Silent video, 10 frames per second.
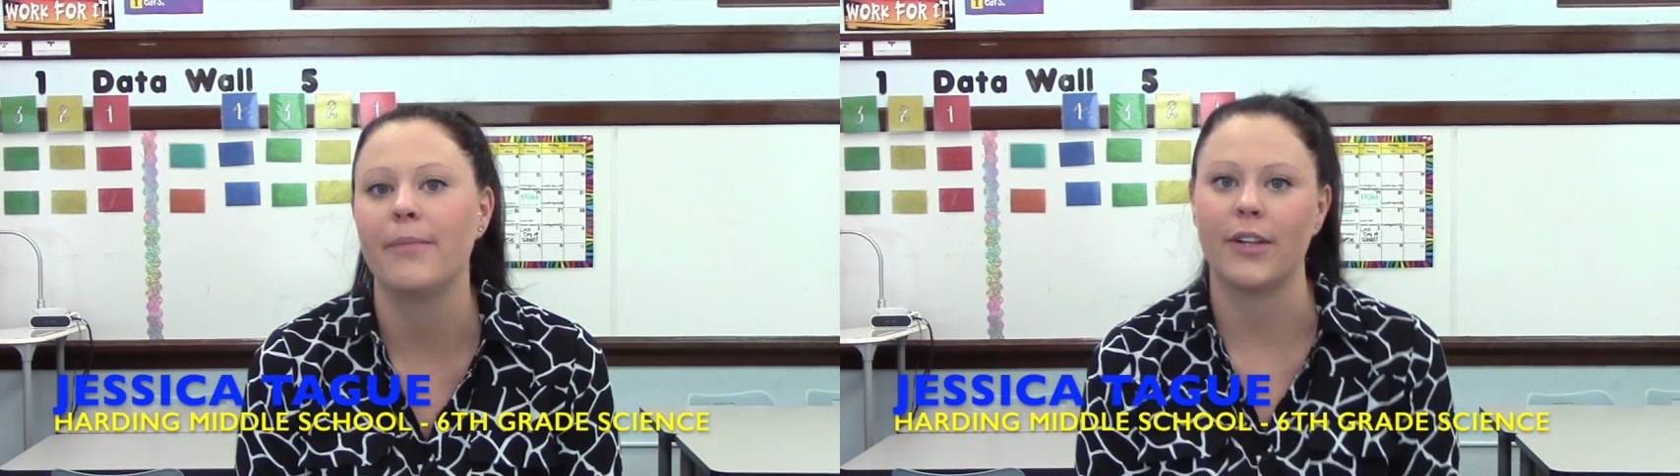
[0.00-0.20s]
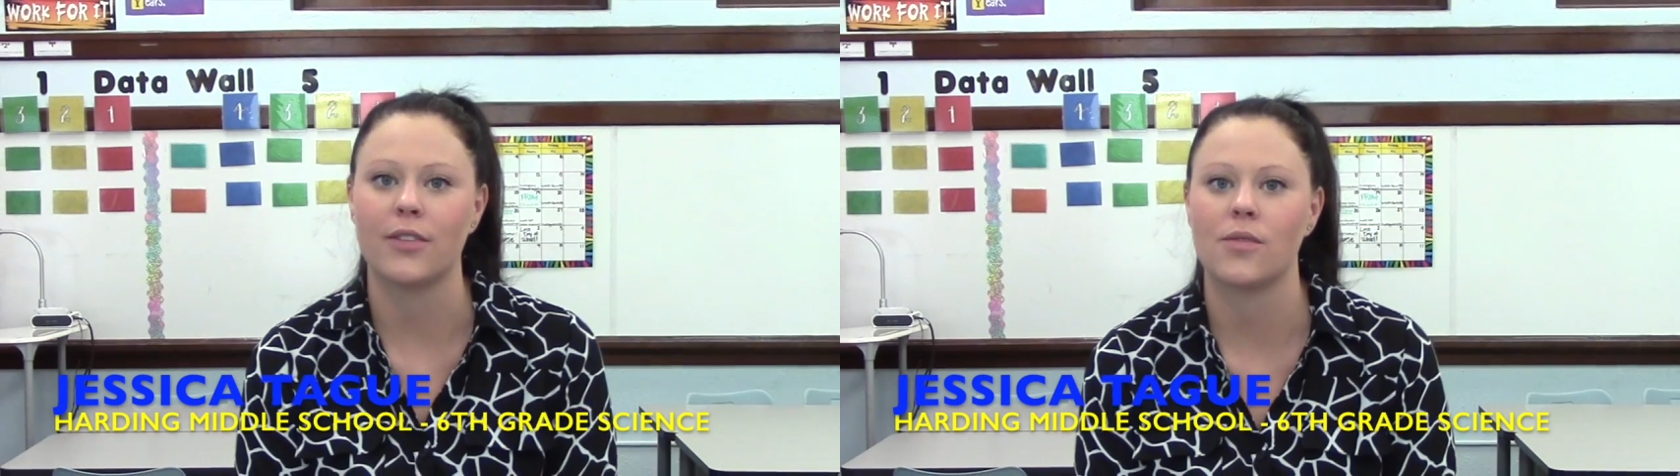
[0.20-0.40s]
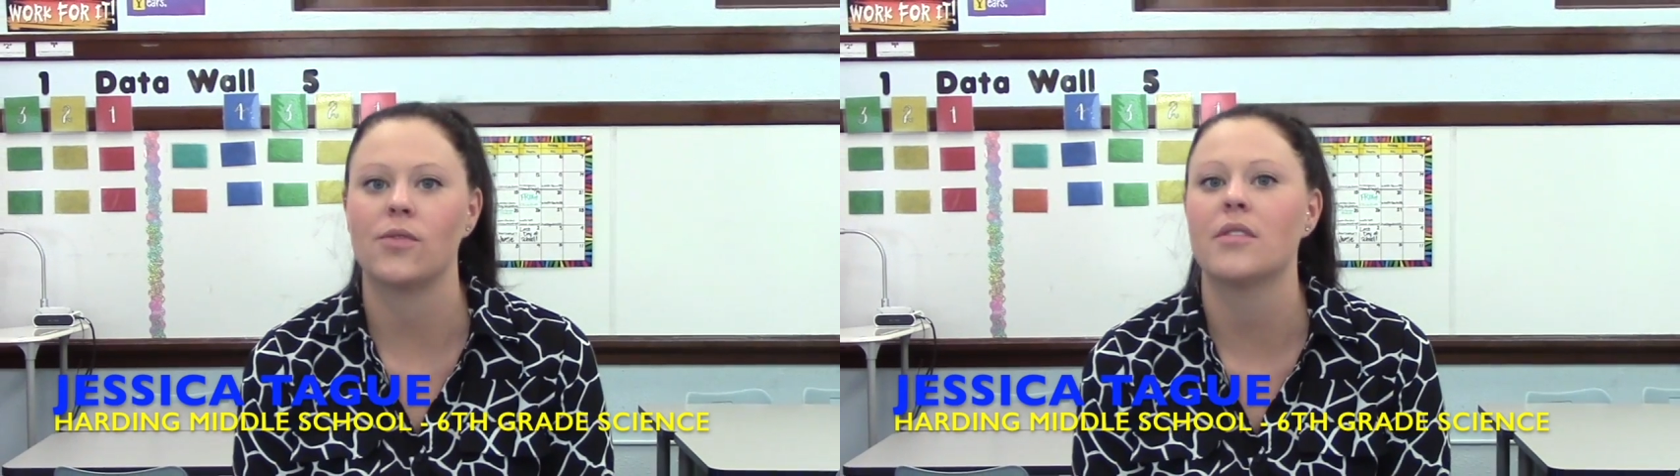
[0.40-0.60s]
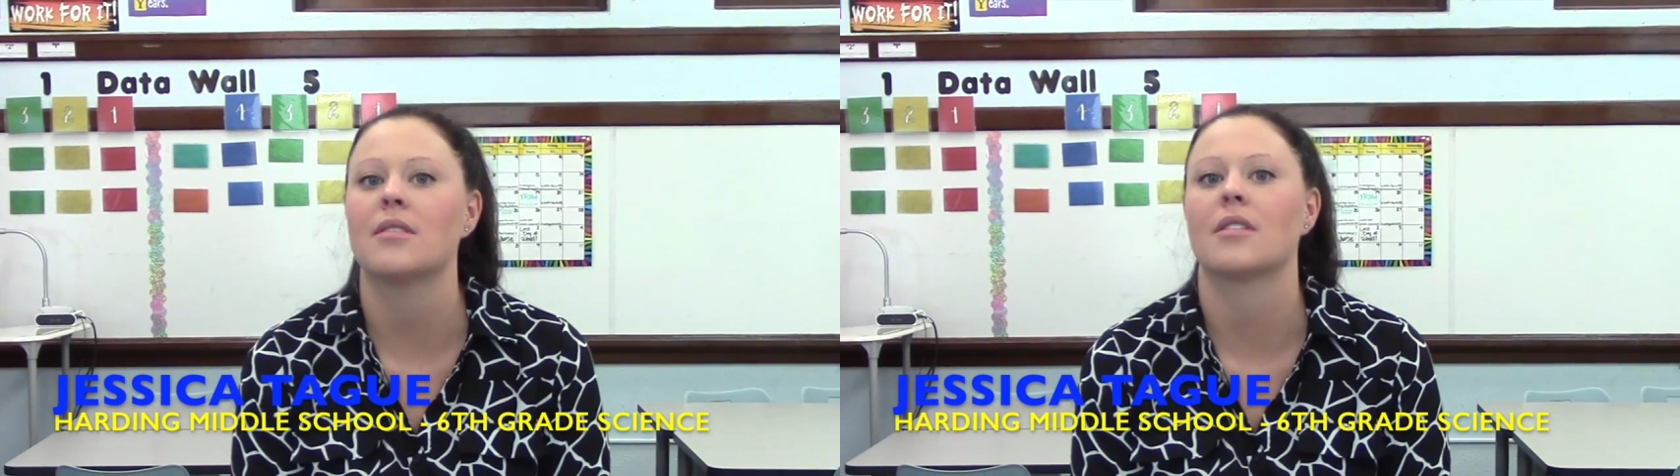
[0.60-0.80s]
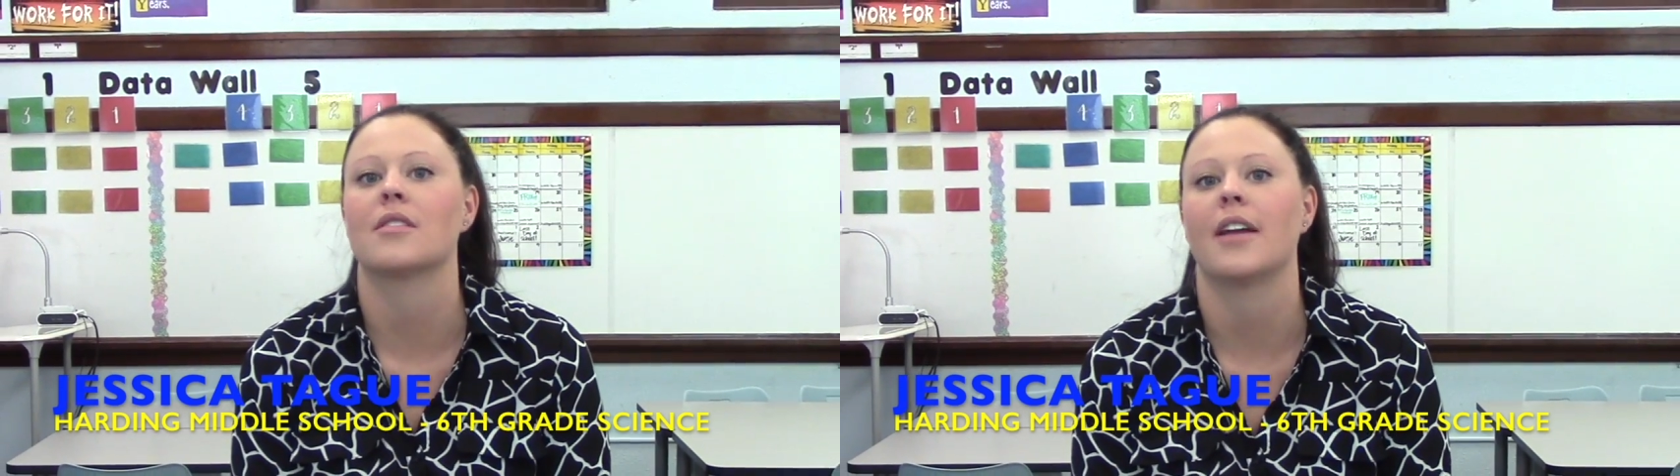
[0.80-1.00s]
Middle School,
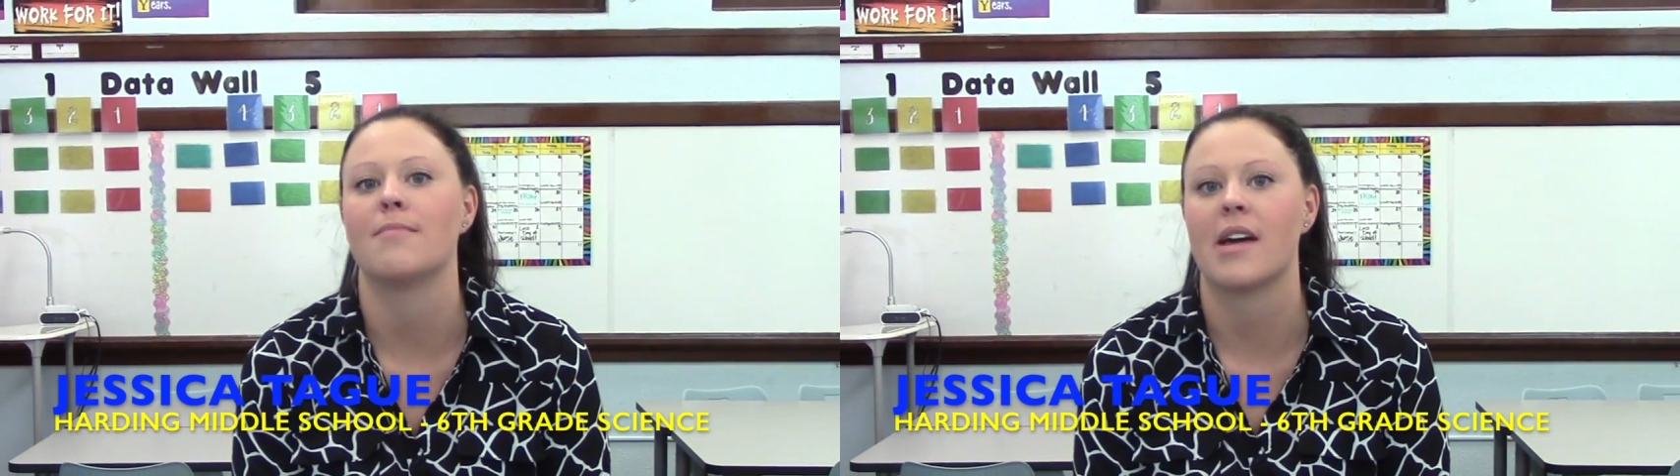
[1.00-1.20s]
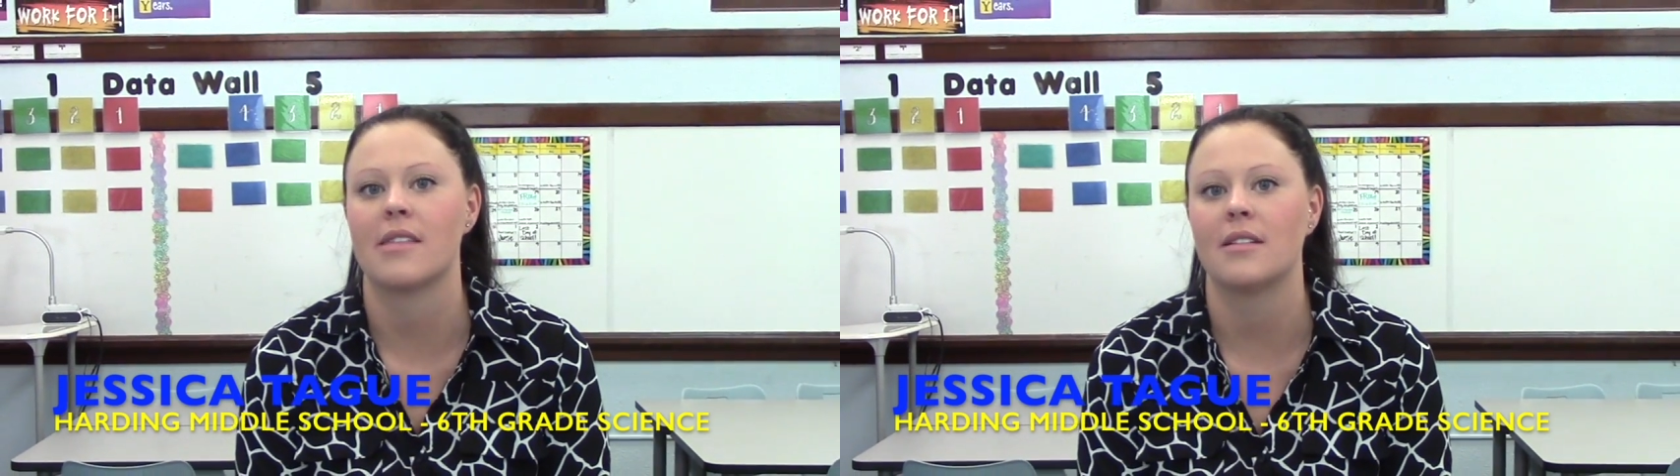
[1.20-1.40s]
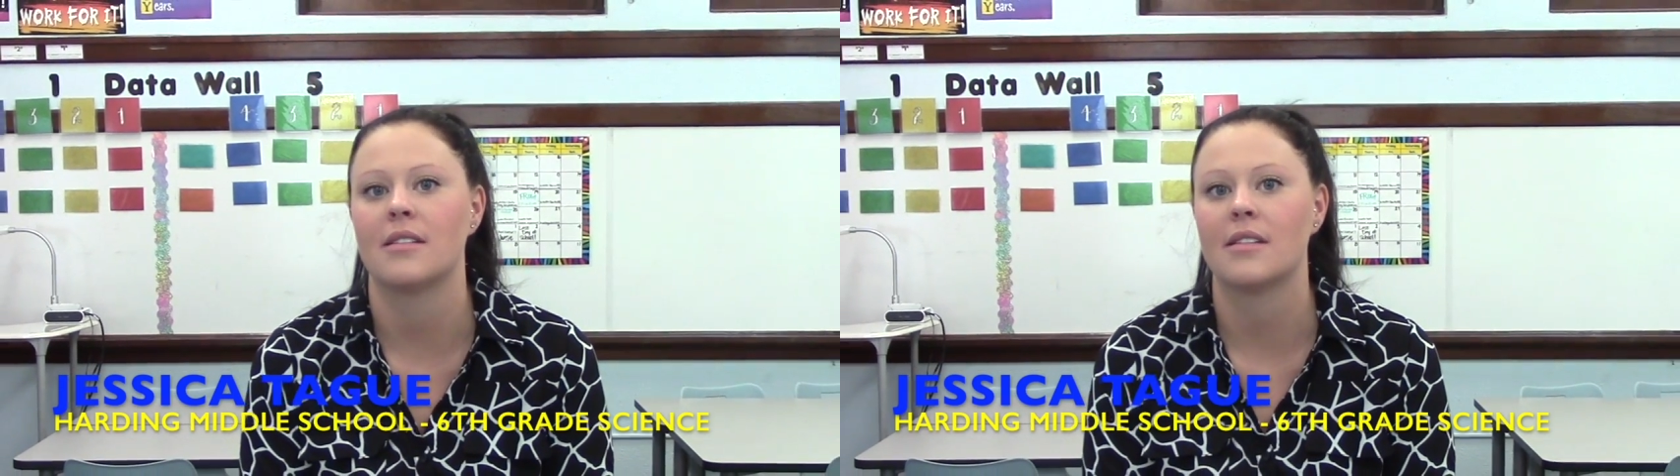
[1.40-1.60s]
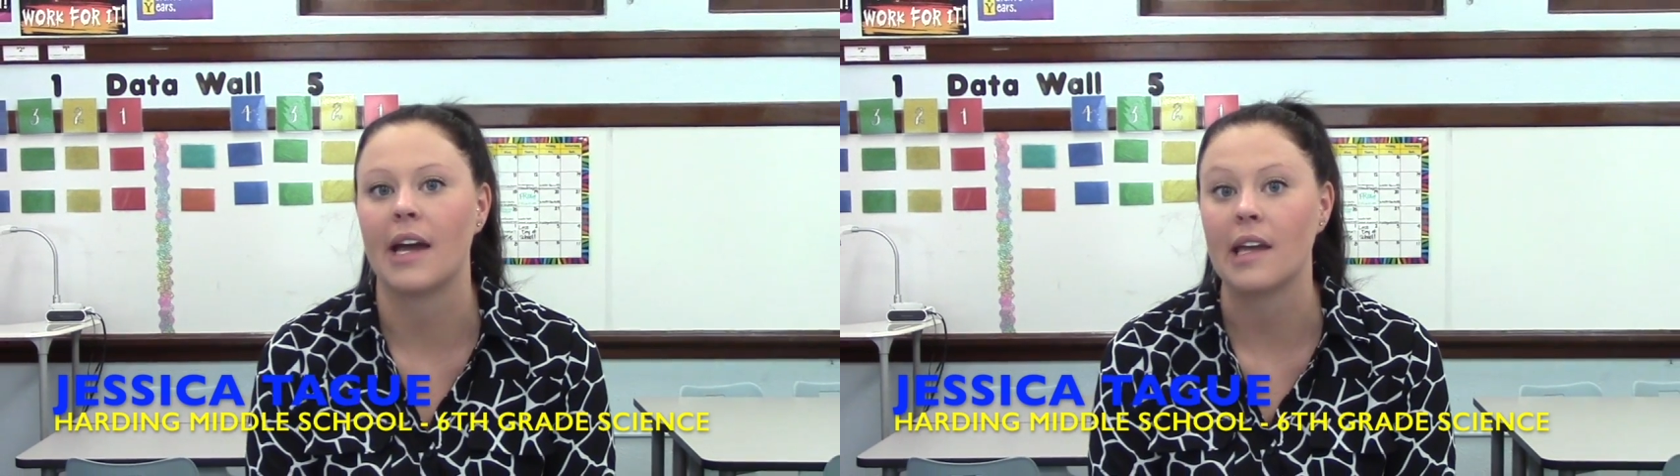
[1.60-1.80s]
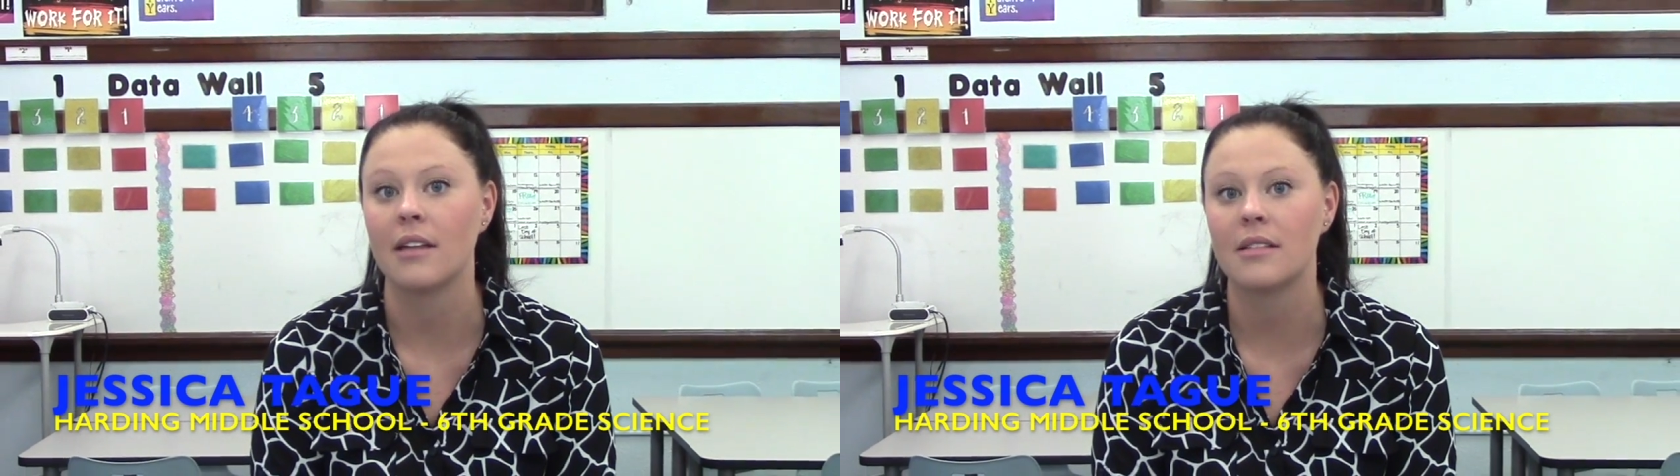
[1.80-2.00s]
6th grade math and
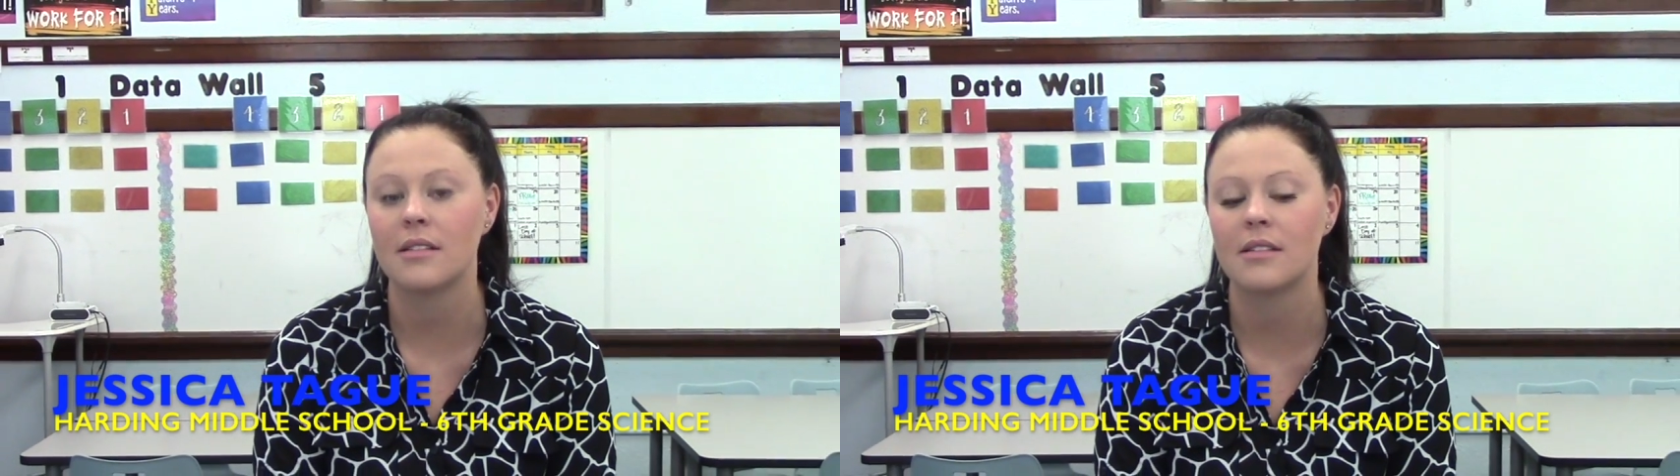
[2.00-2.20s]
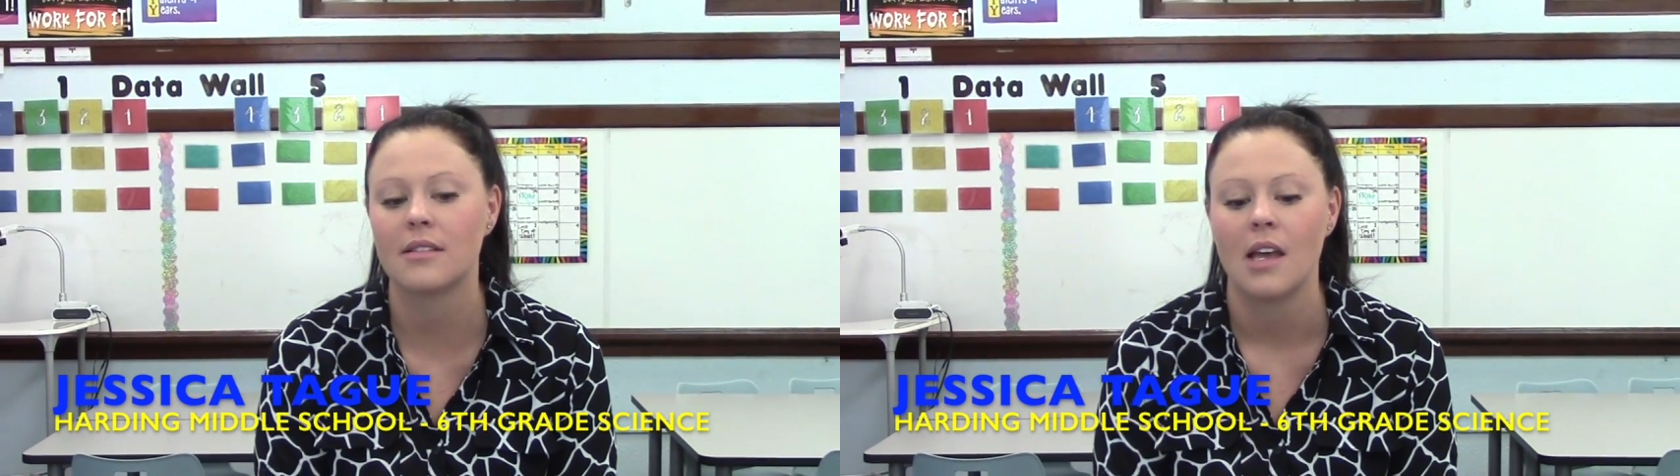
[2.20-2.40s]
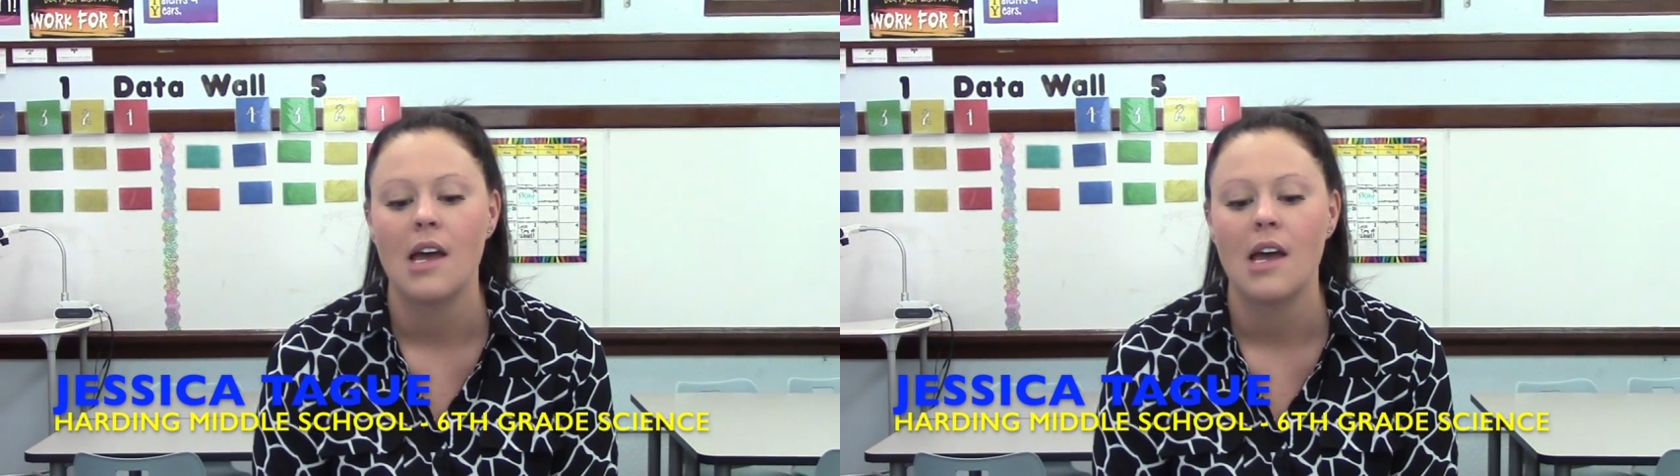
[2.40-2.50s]
science.